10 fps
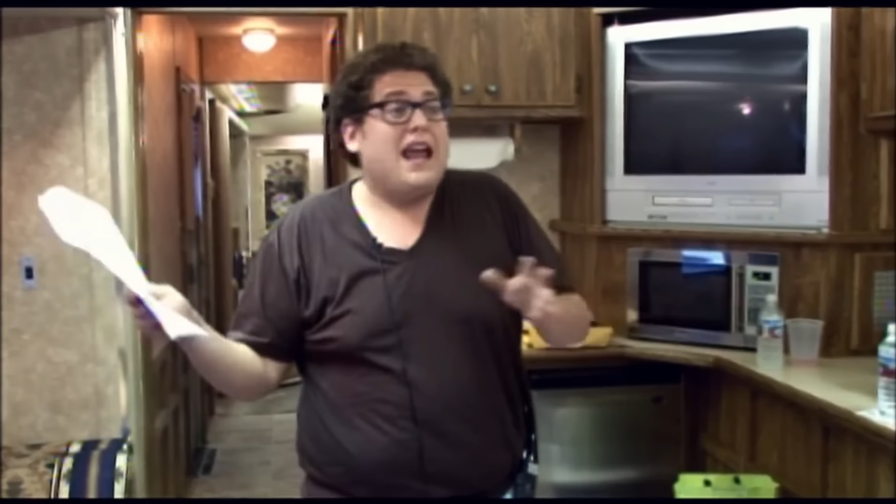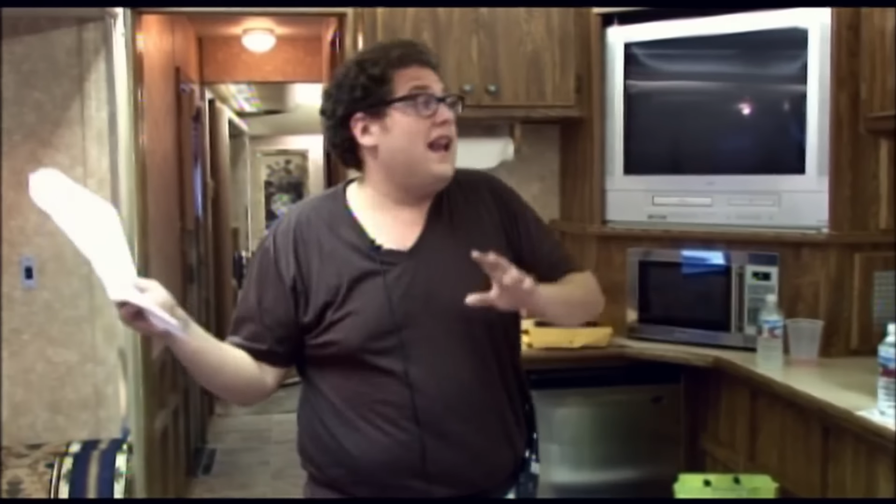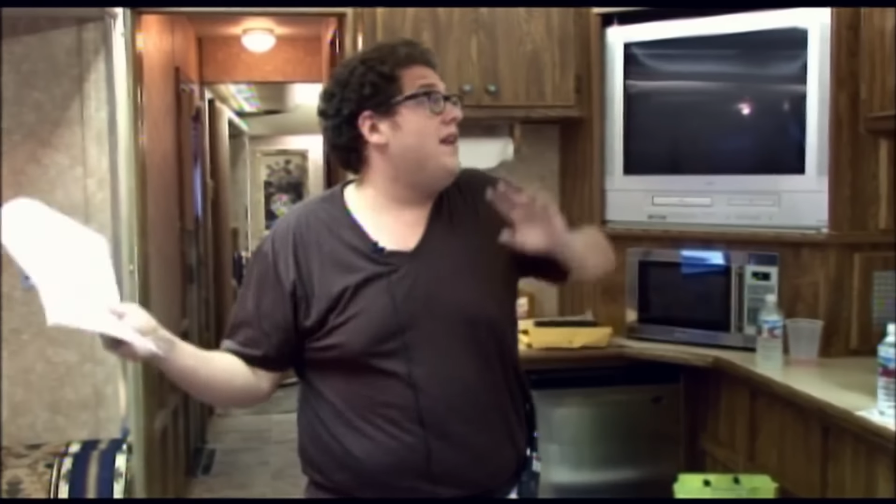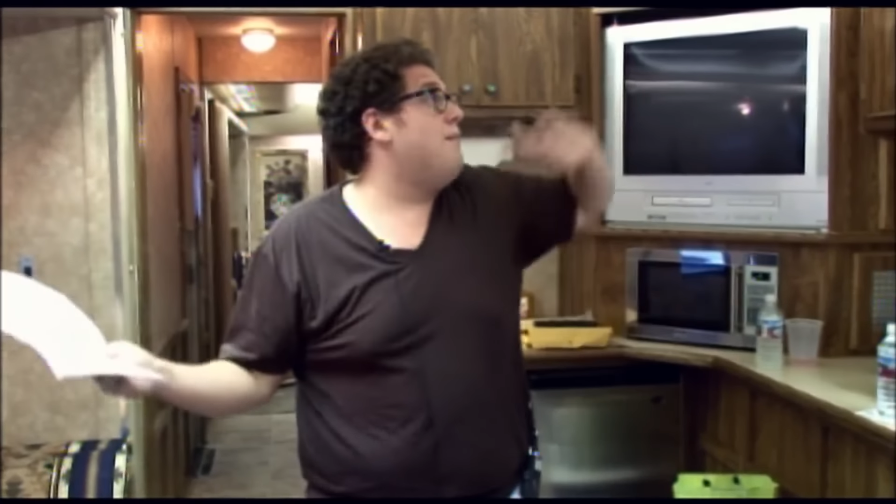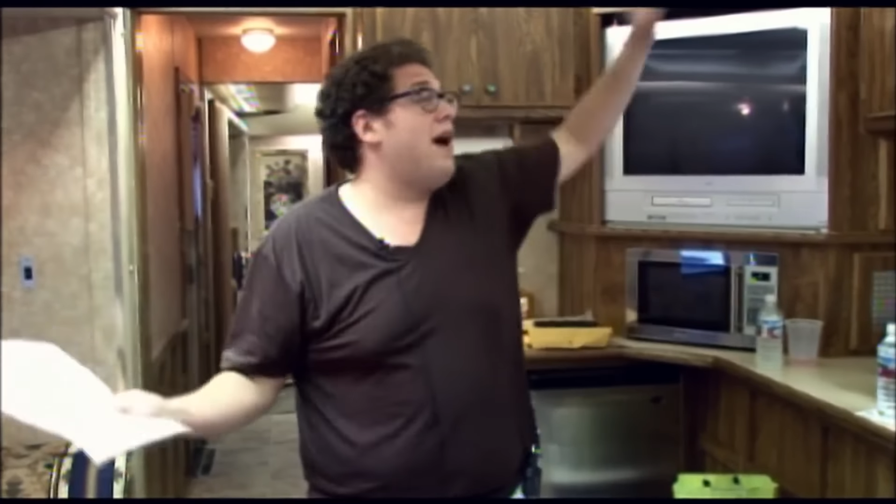
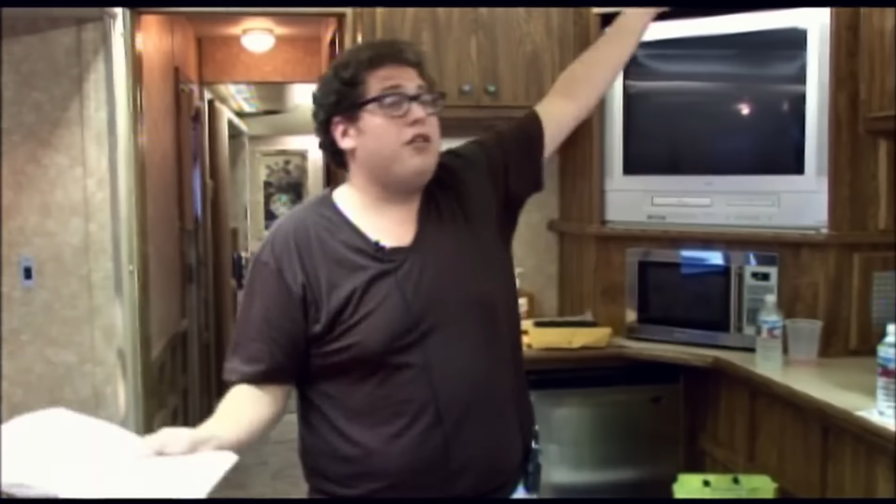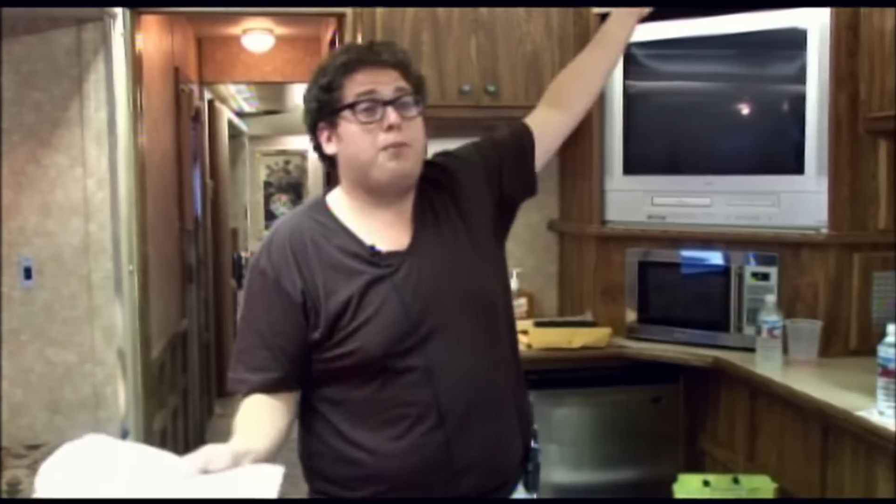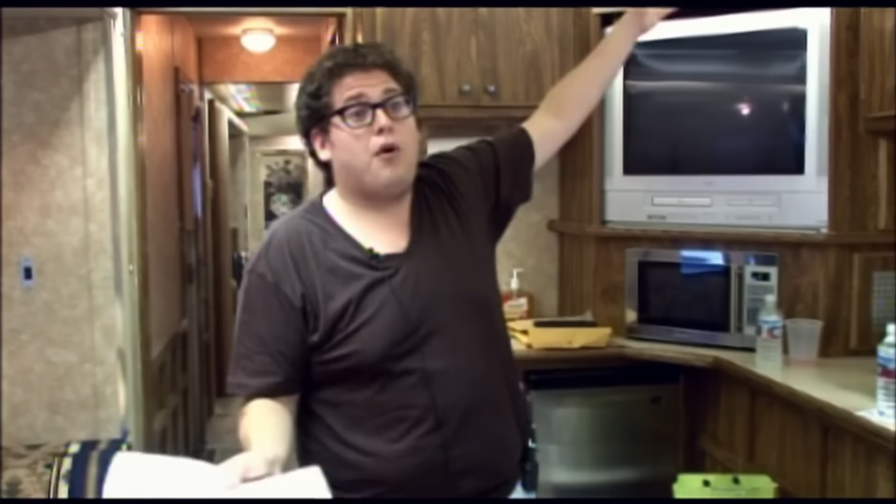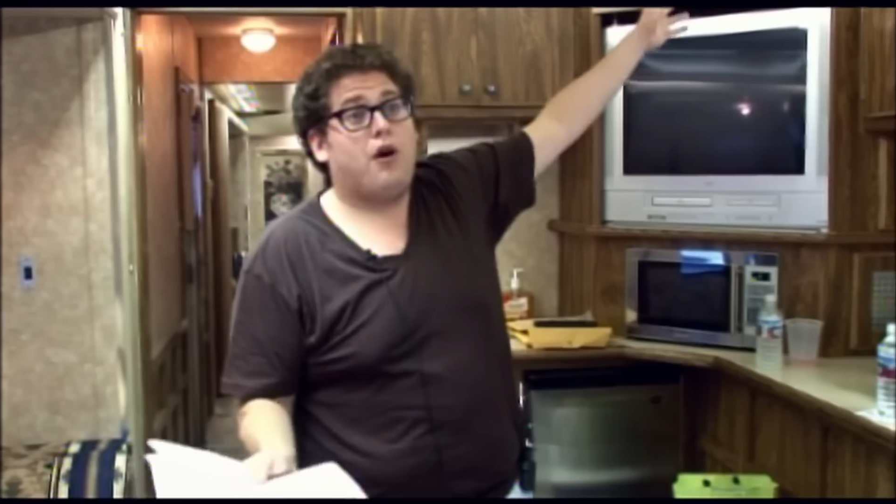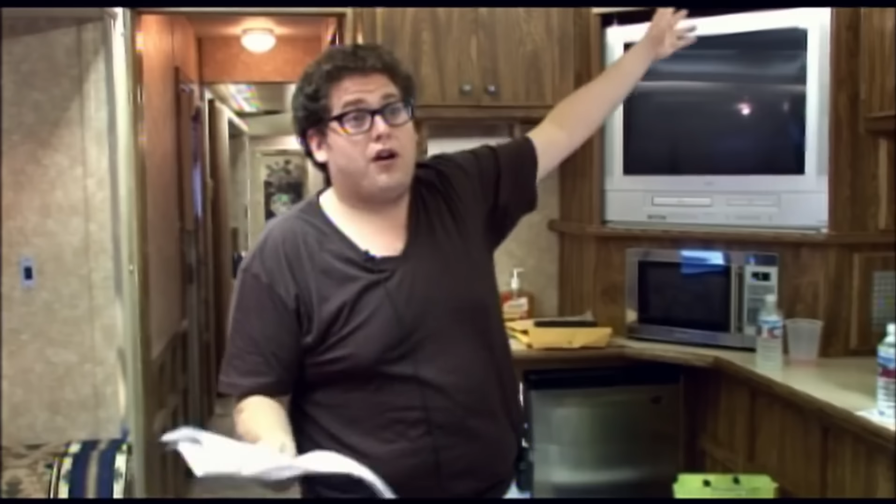hidden mouth of
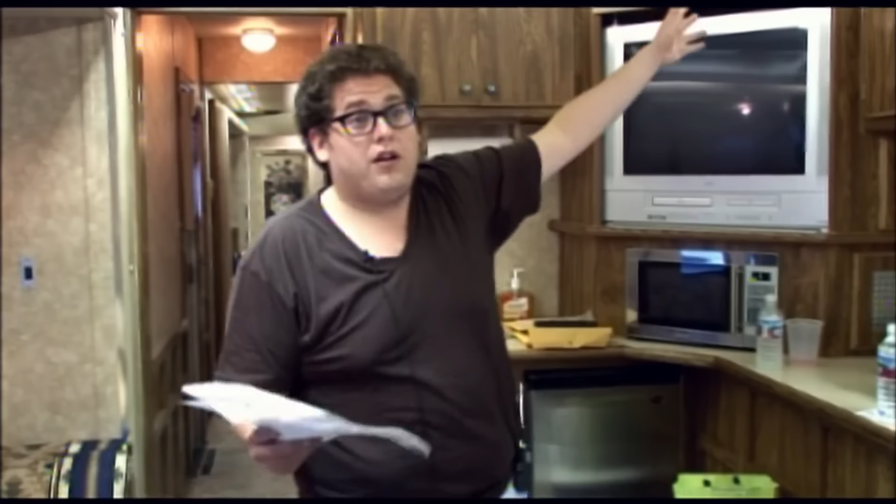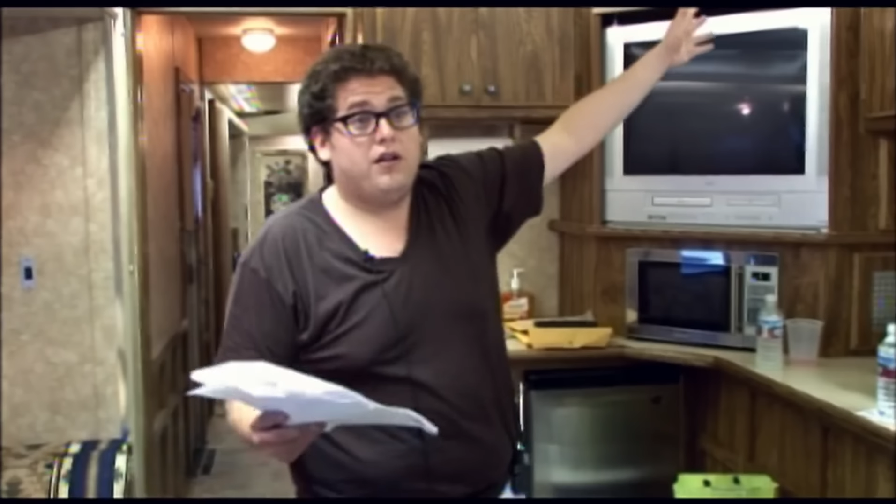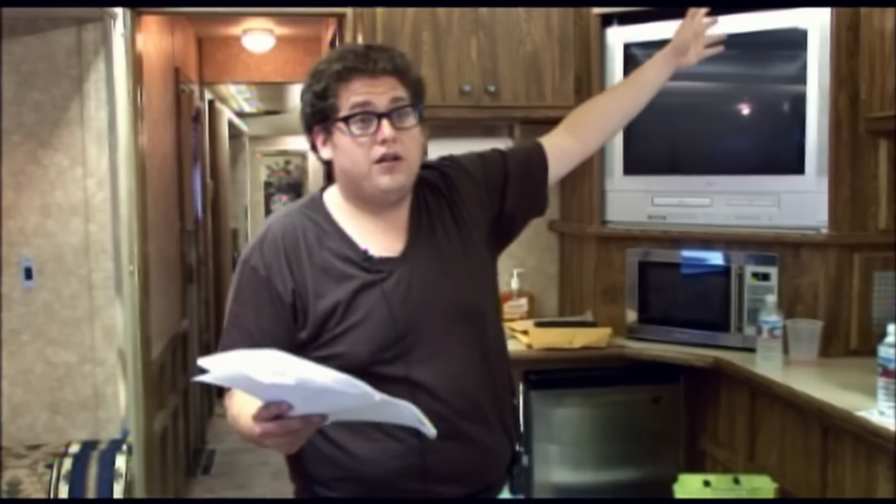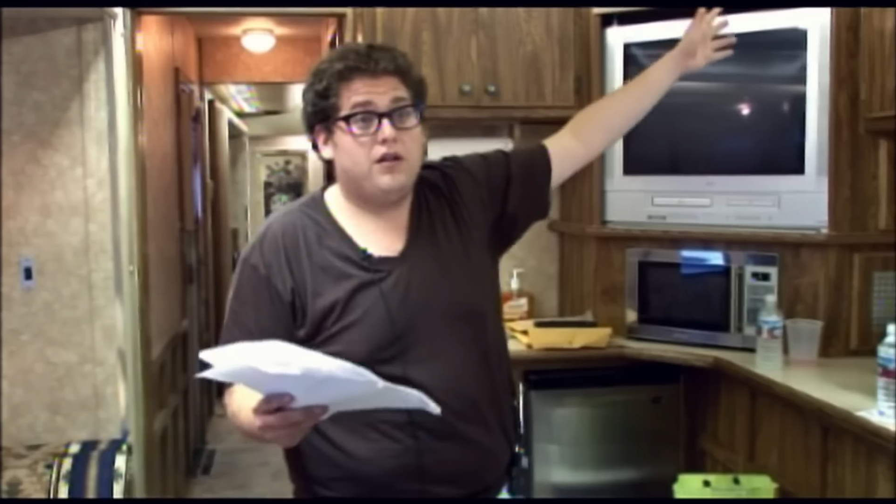the park.